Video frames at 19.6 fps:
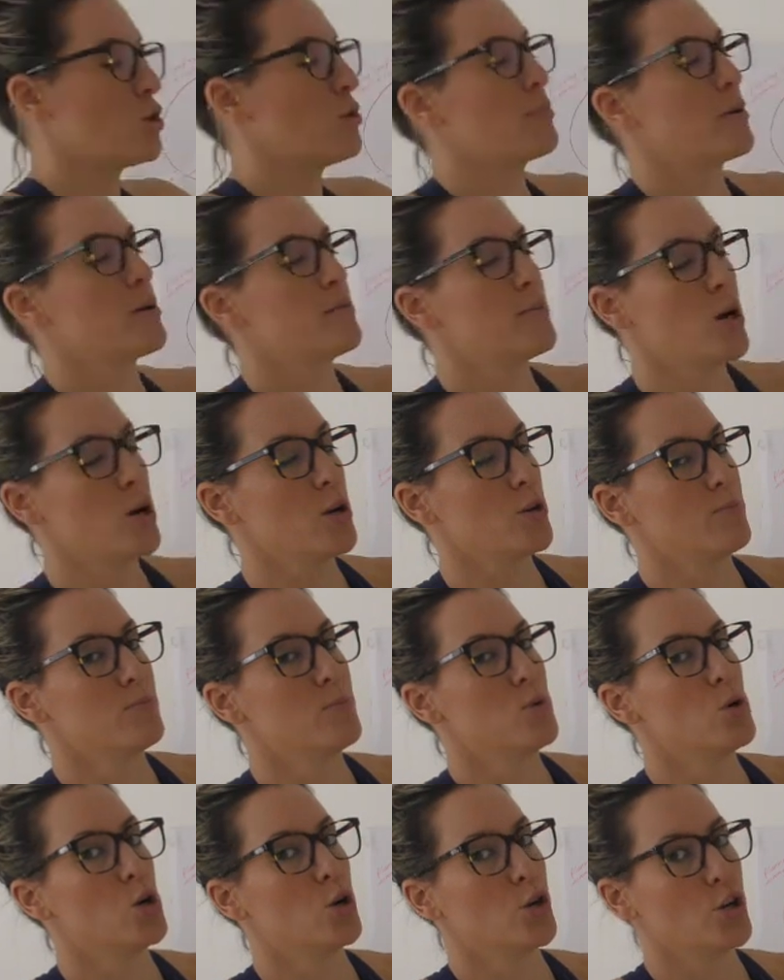or promote
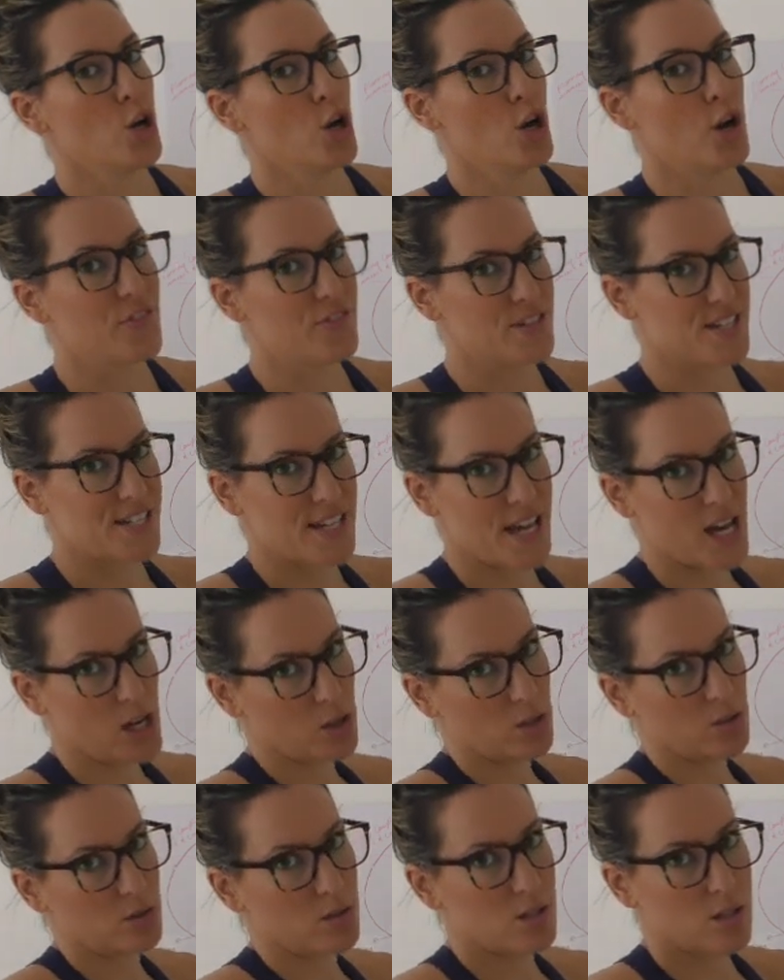more nerve
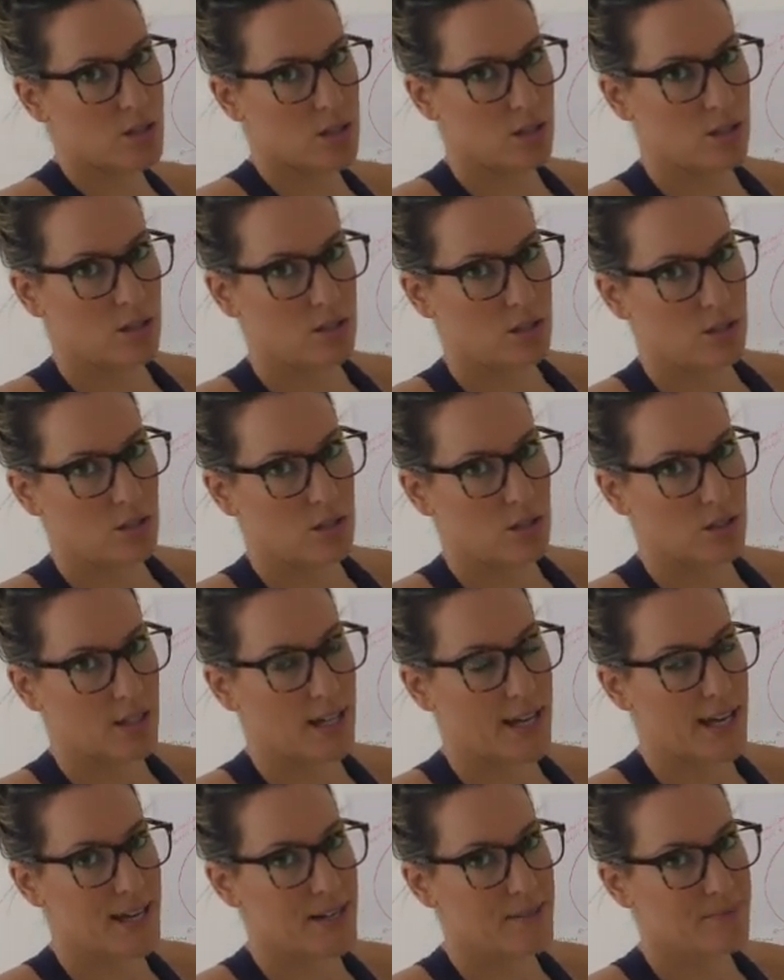cells.
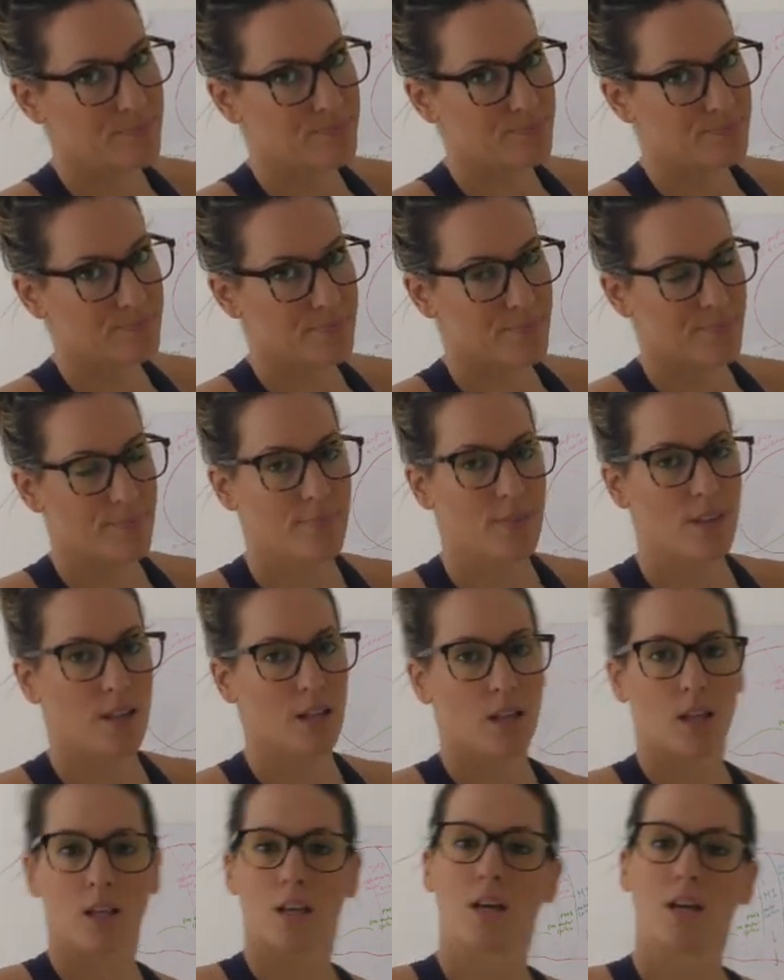Okay?
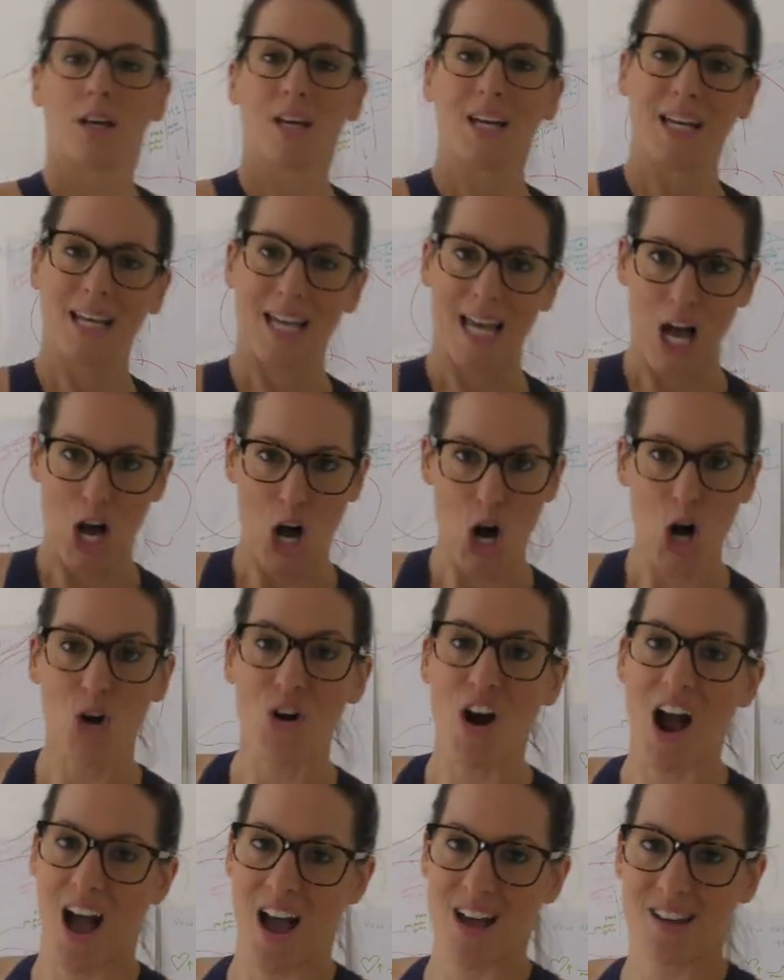All
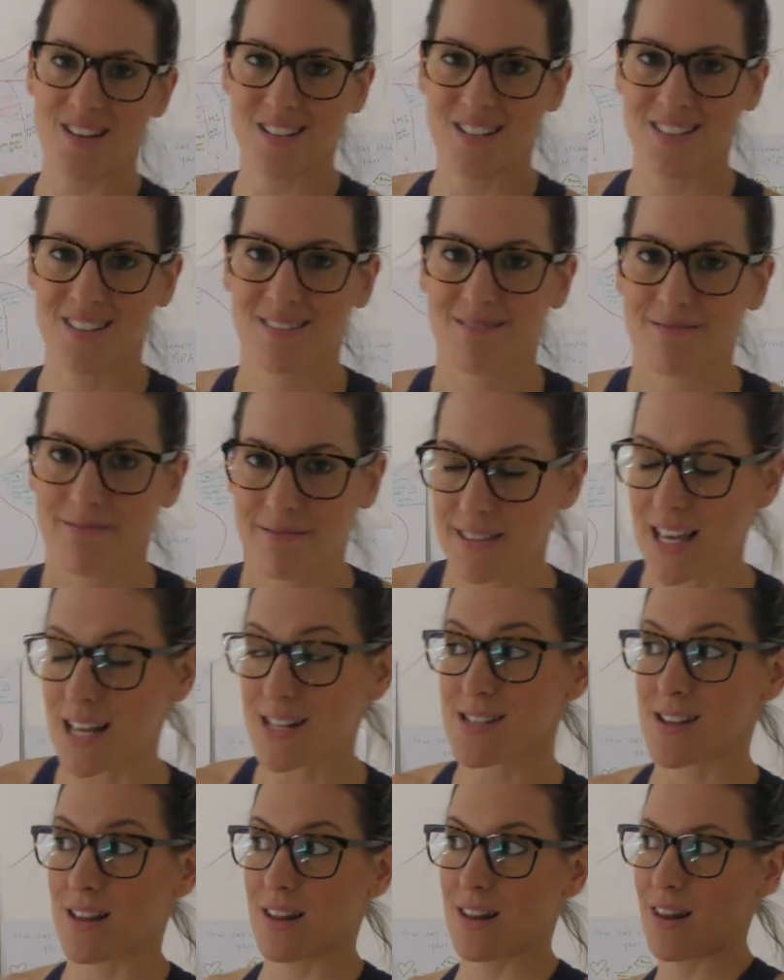right.
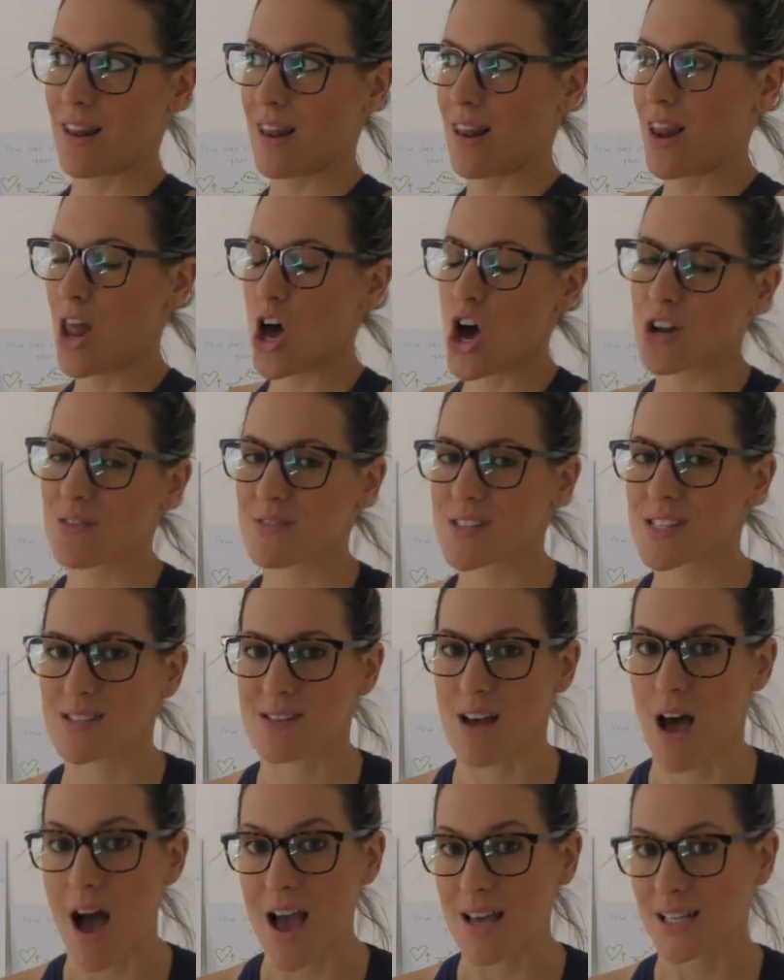That's a lot of
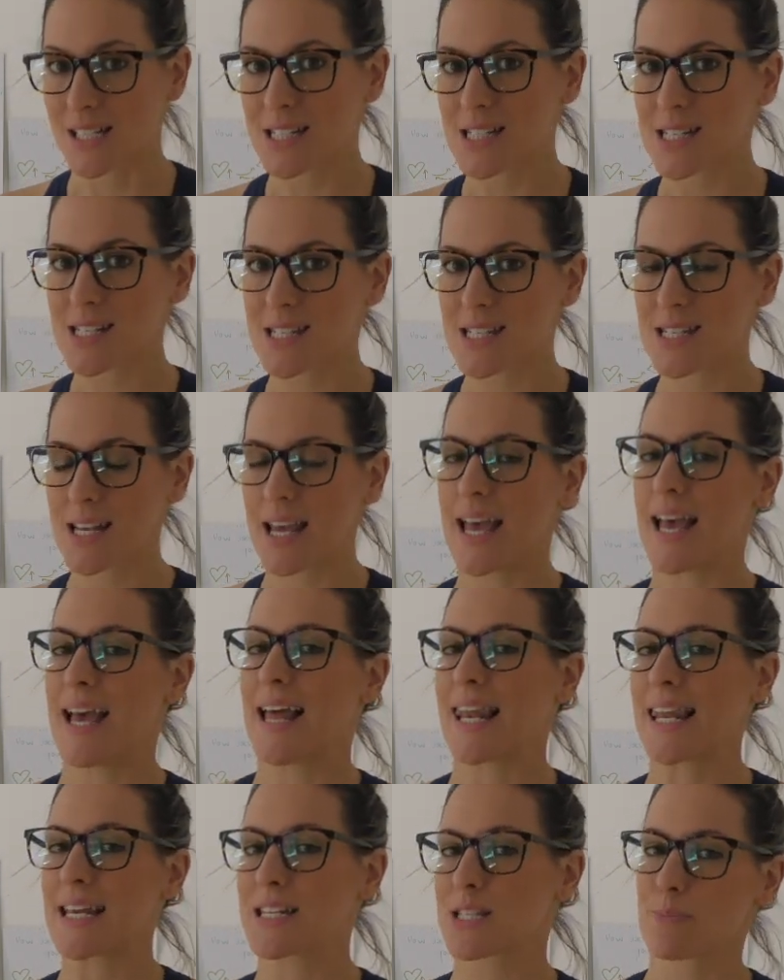science.
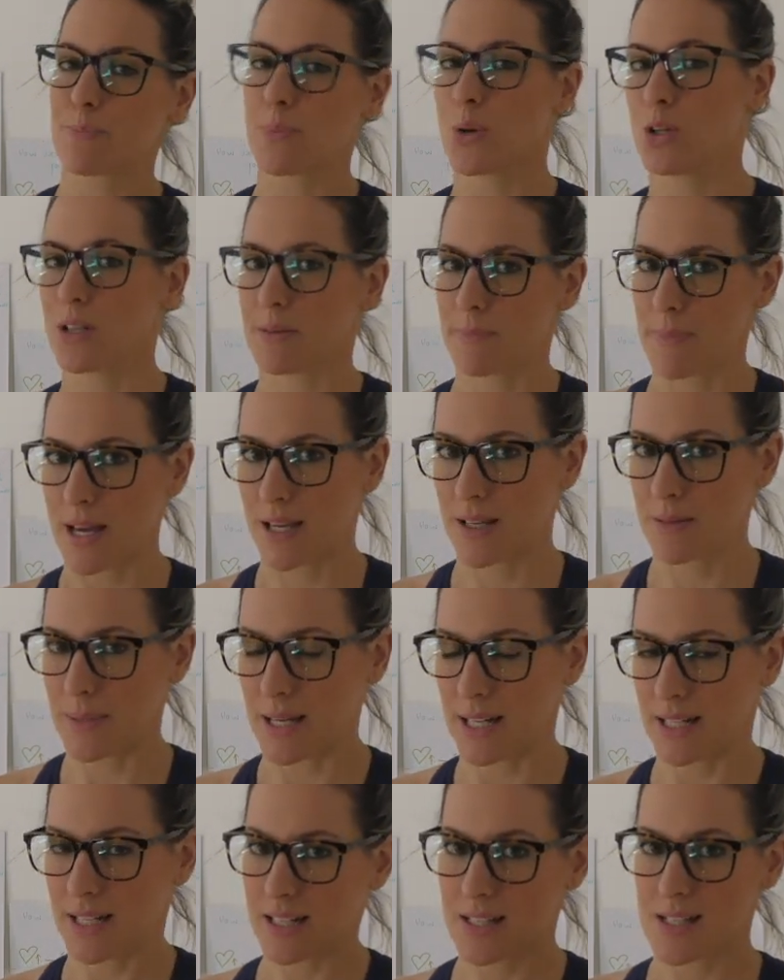Let's pull it back a
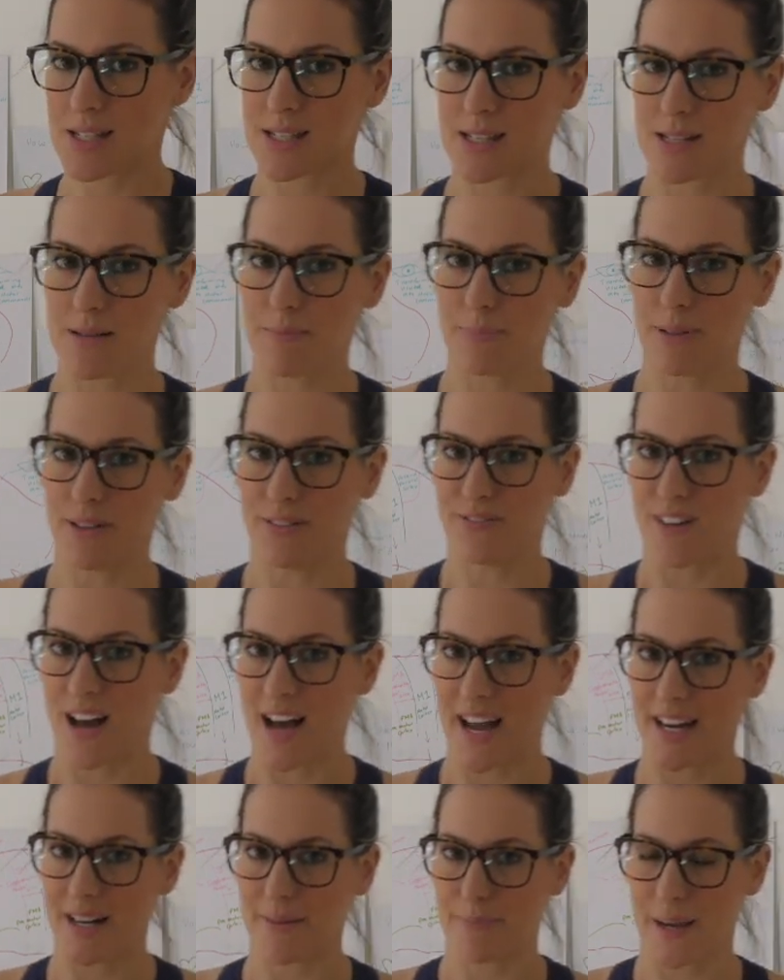bit. Let's
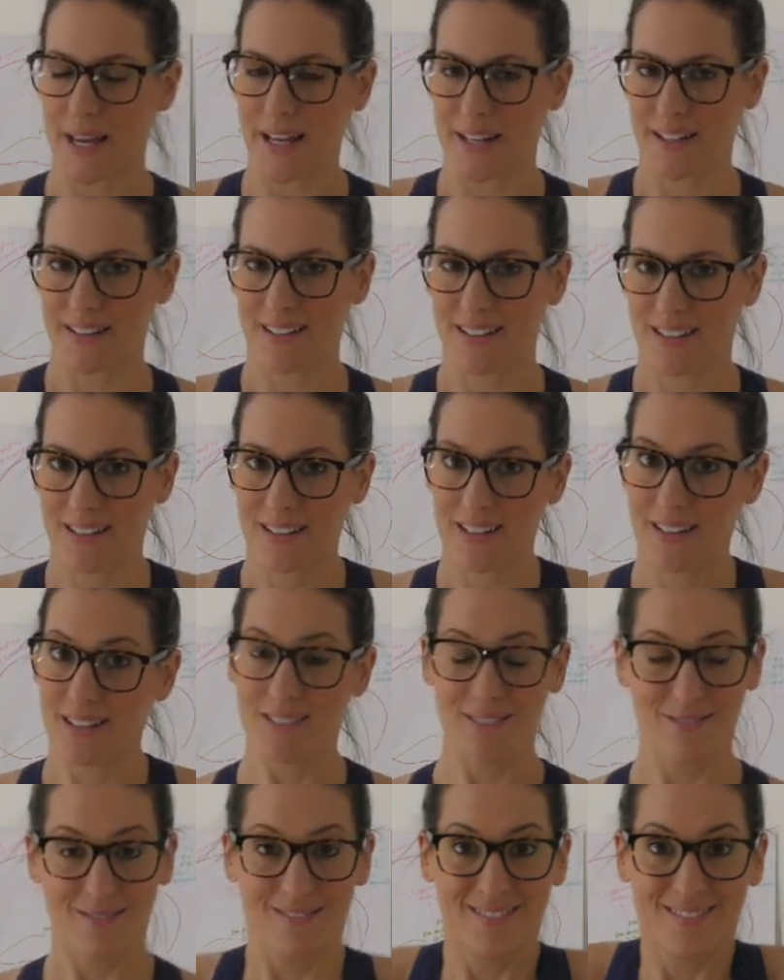simplify it a bit.
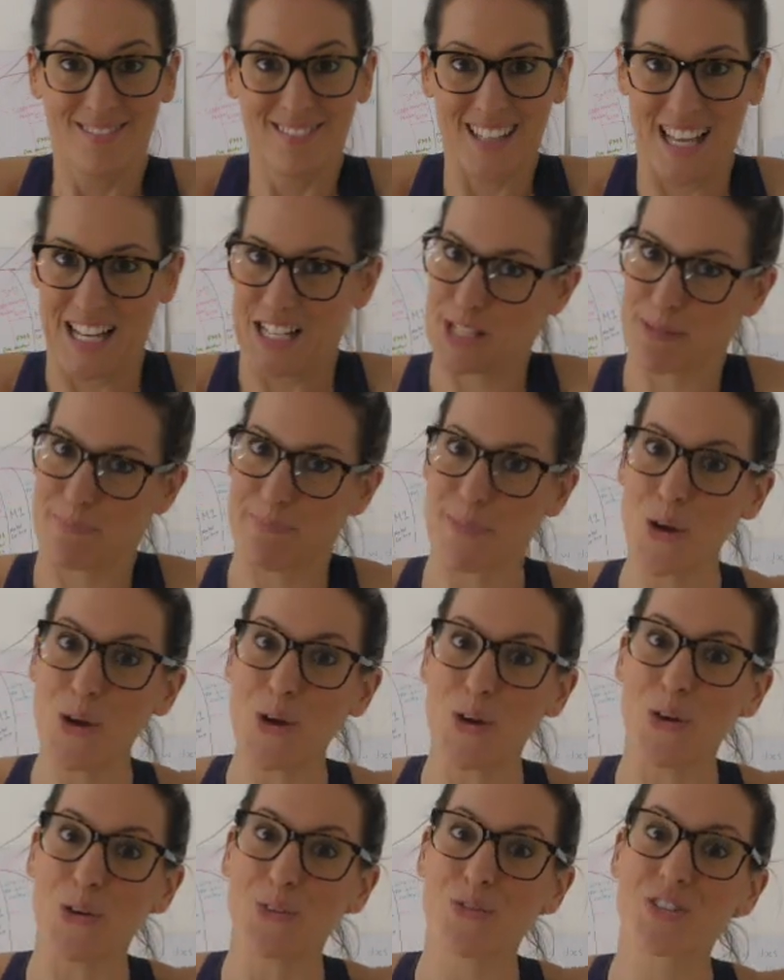Let's
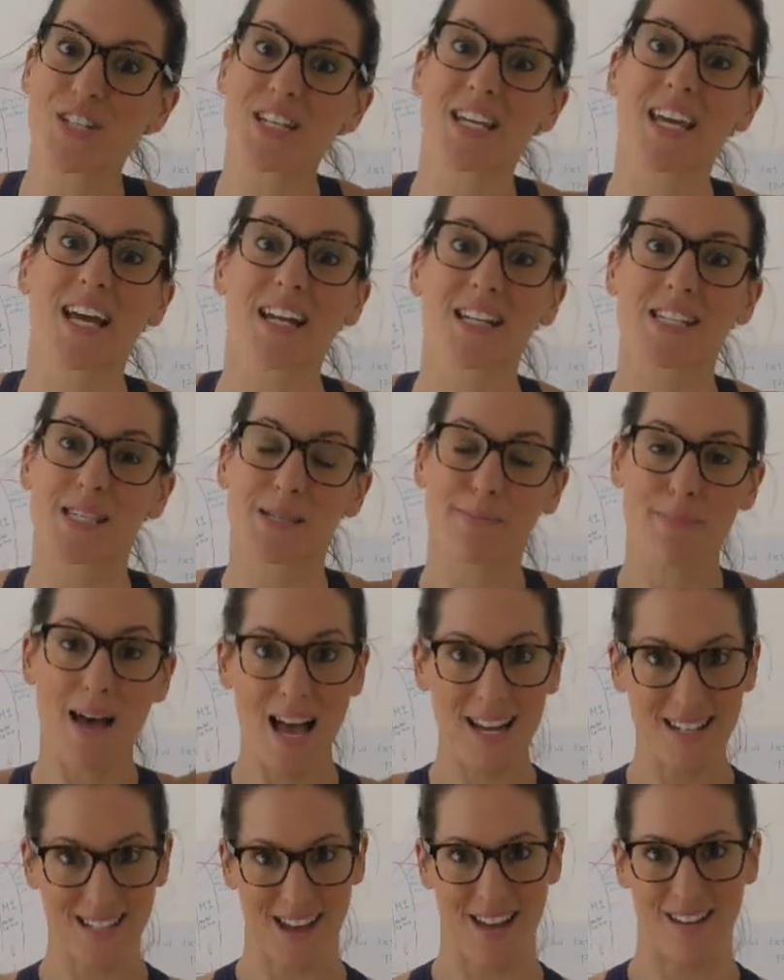move to get
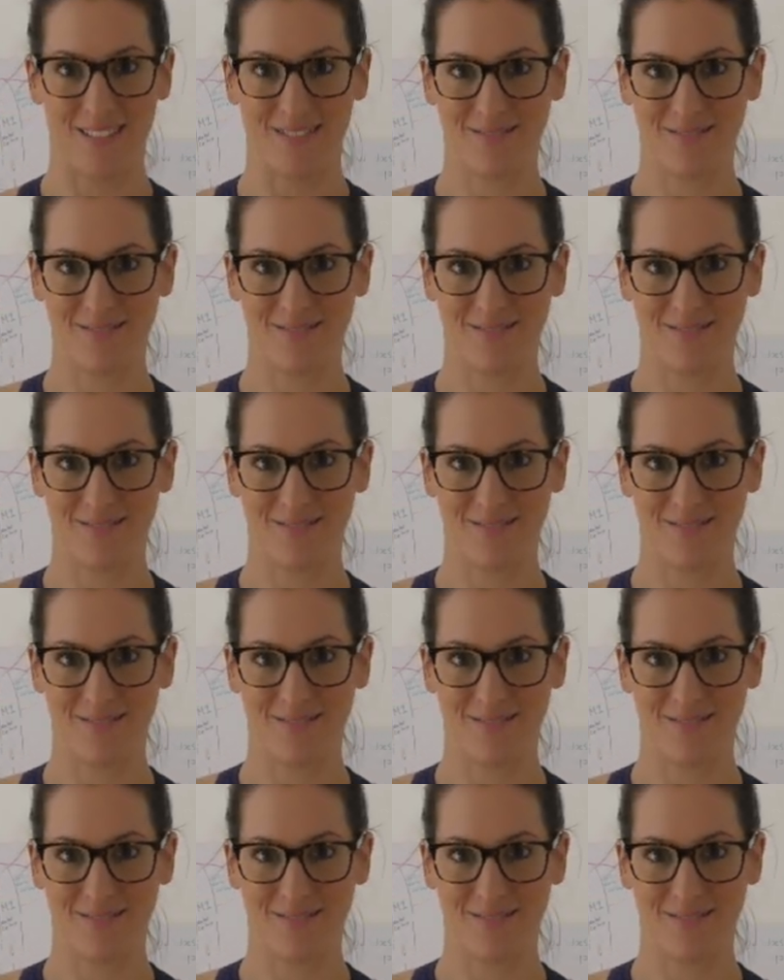smarter.